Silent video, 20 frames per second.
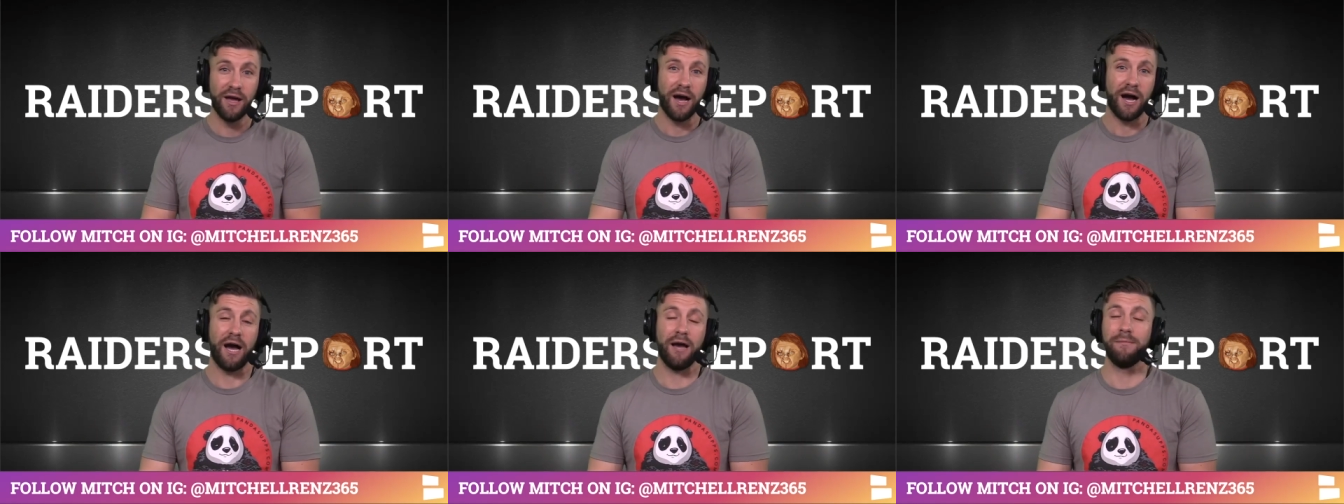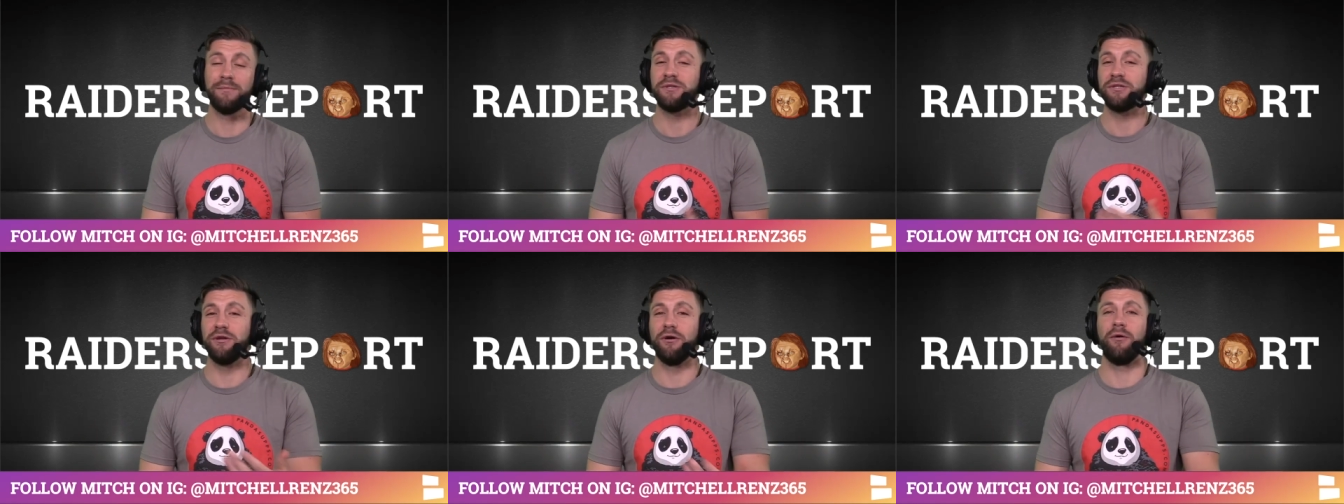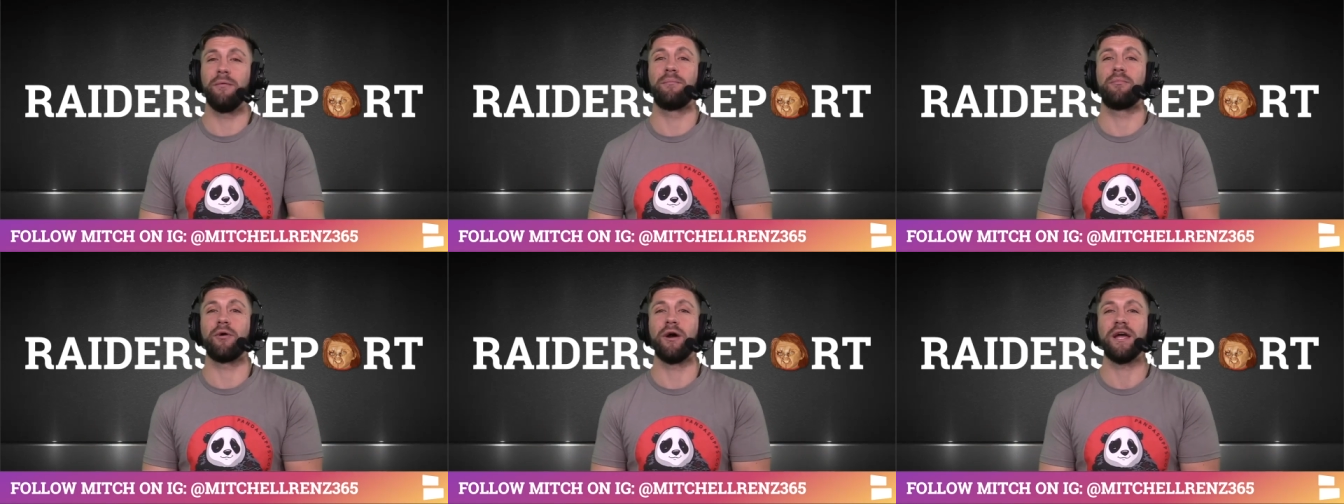I'm
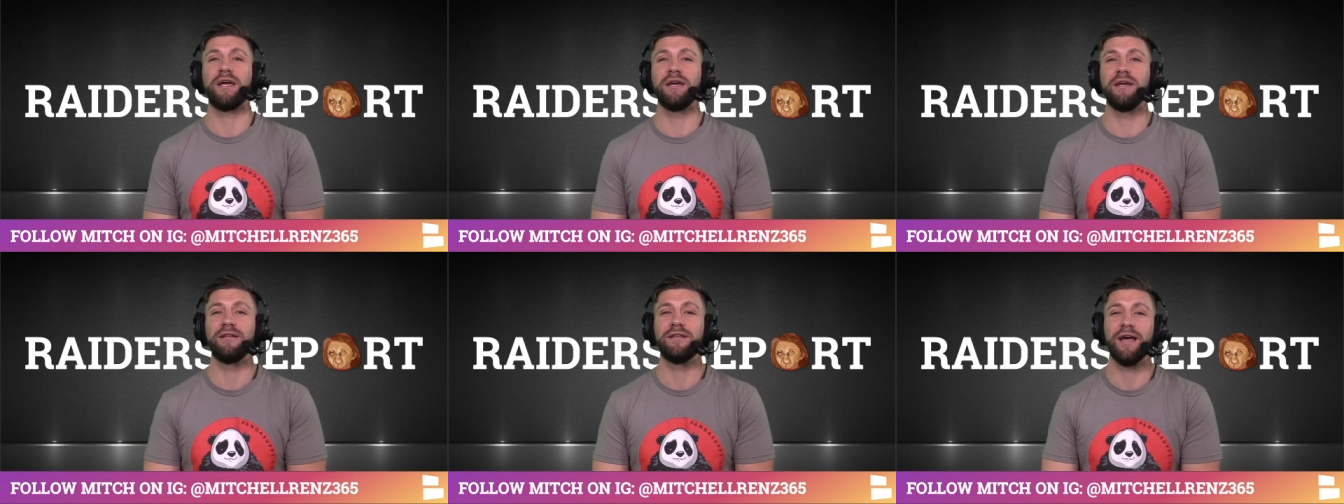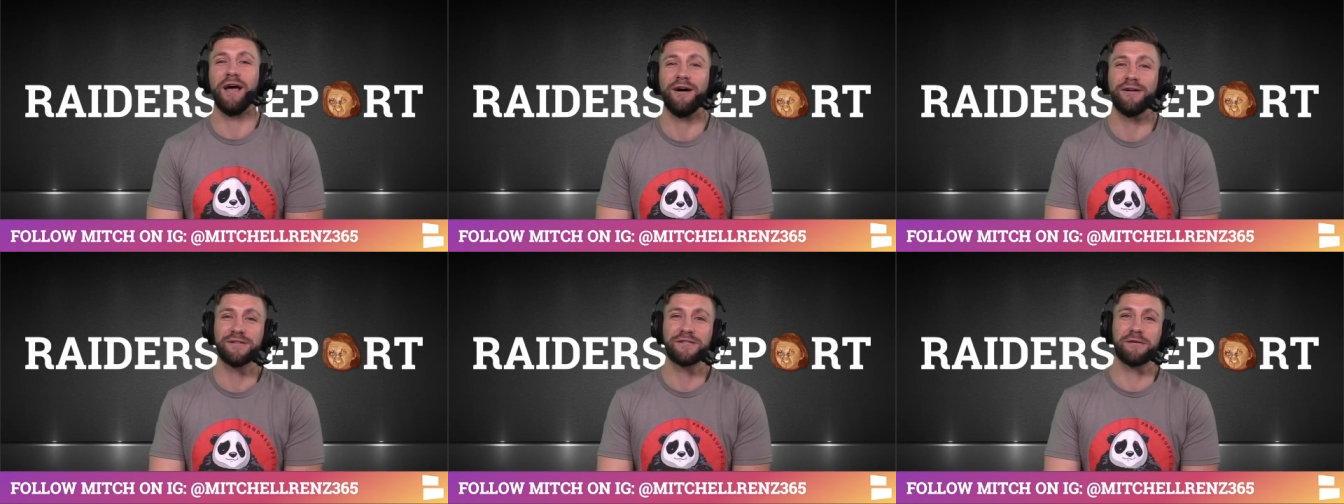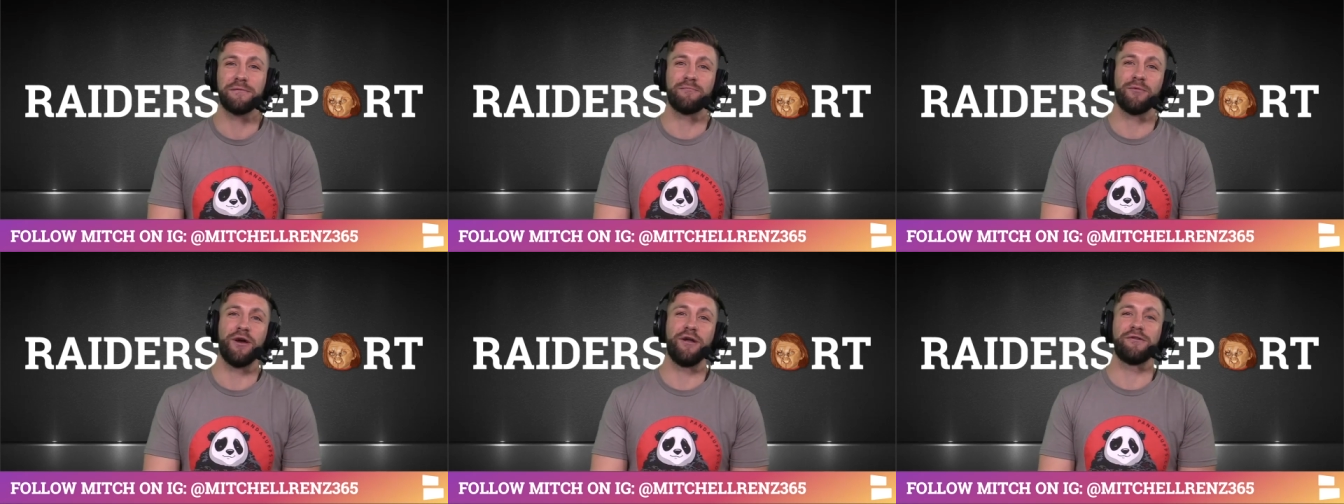still breaking down
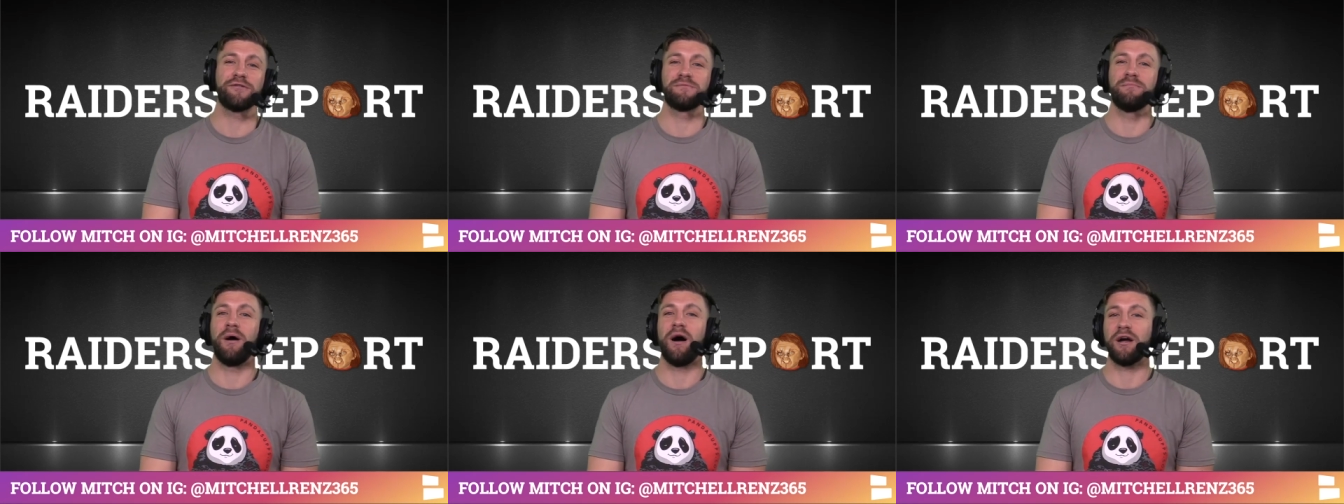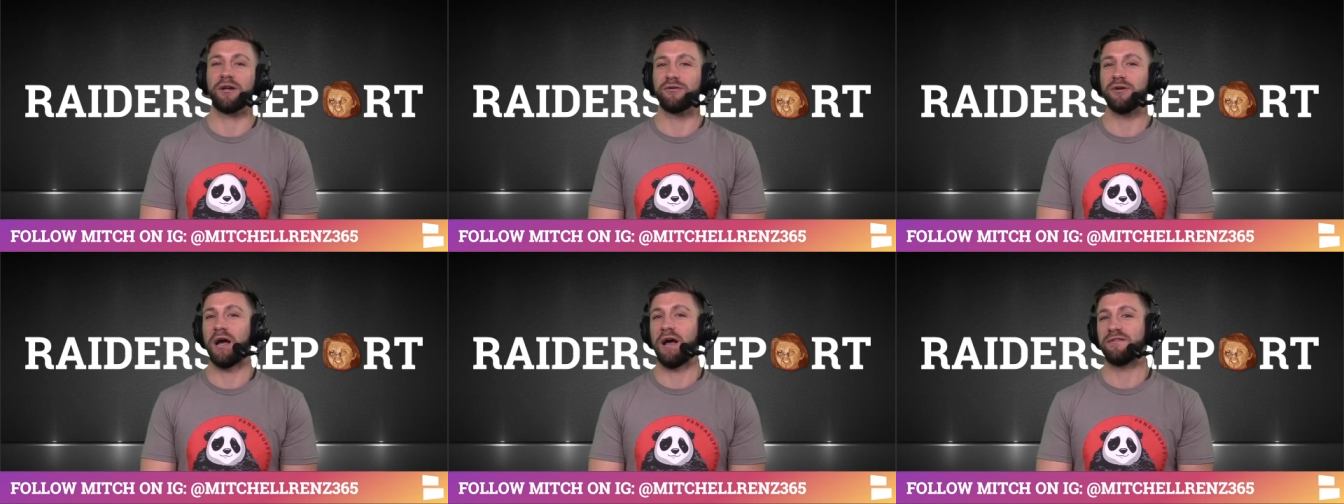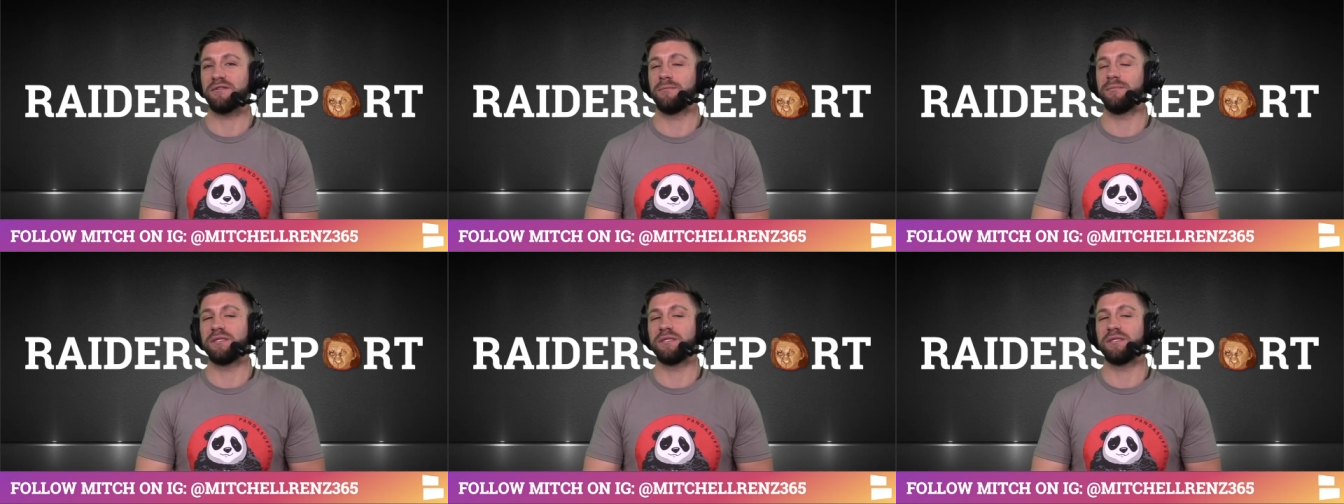some Raiders mock drafts.